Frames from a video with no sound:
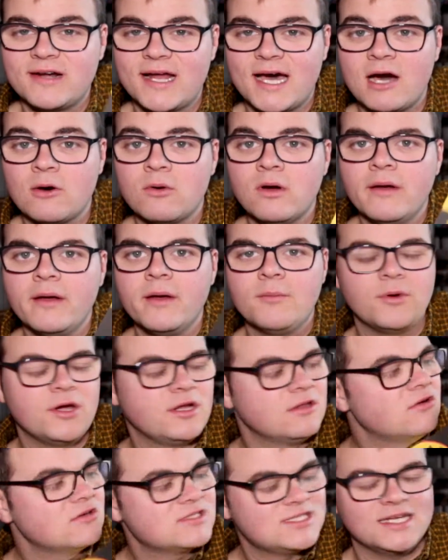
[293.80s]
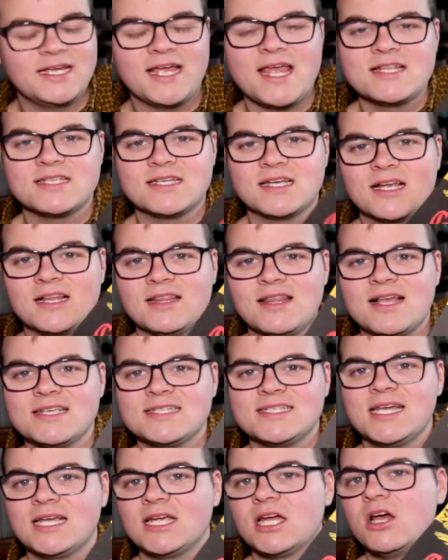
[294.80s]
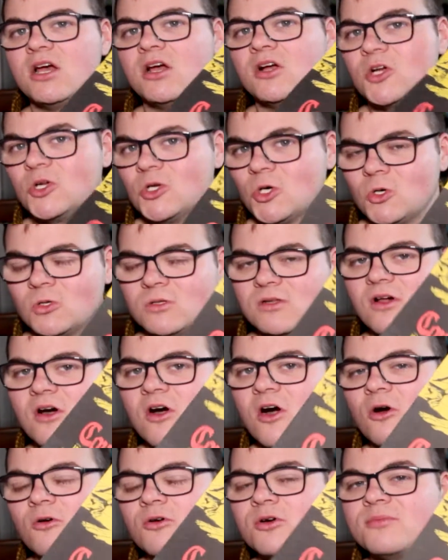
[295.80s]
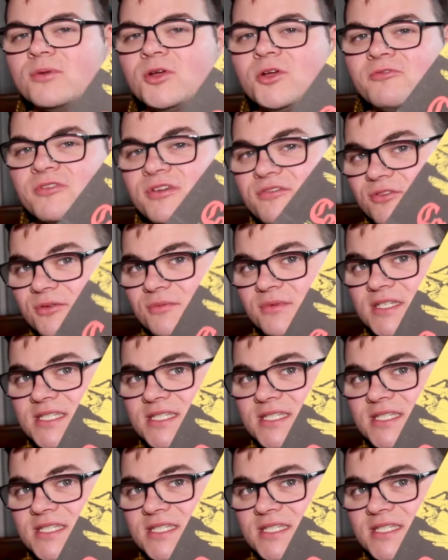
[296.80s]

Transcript: now, but it looks like it's a classic cult horror movie from the